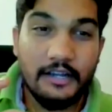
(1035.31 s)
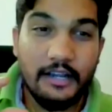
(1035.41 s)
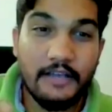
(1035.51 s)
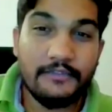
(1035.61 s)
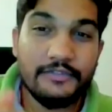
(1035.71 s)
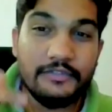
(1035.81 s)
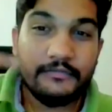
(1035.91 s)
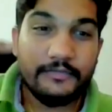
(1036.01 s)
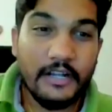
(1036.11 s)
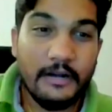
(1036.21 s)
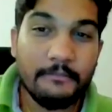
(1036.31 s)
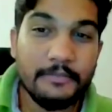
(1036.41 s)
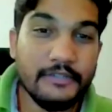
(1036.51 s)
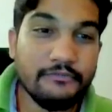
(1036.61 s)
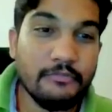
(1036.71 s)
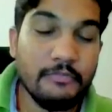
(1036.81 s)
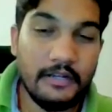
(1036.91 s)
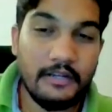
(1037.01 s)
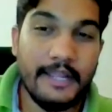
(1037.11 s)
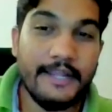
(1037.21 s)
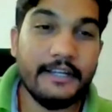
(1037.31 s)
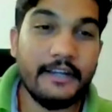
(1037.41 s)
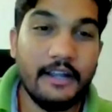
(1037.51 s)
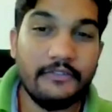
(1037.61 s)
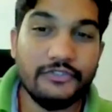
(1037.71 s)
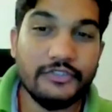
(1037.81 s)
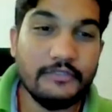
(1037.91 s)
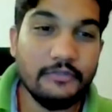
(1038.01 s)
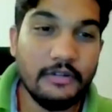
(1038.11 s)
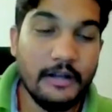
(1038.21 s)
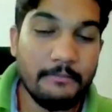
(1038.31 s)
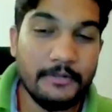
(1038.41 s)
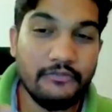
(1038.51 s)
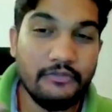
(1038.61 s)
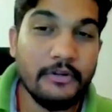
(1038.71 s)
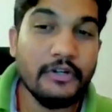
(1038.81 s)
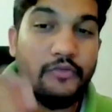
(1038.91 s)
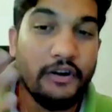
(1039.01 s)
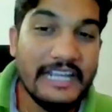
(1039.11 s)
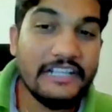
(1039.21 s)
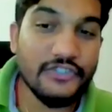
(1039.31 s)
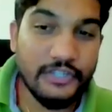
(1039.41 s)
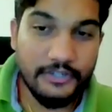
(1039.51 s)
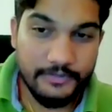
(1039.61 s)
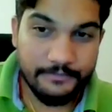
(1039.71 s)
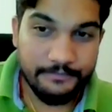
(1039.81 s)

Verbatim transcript: loves the company of woman and loves the company of woman, to what extent?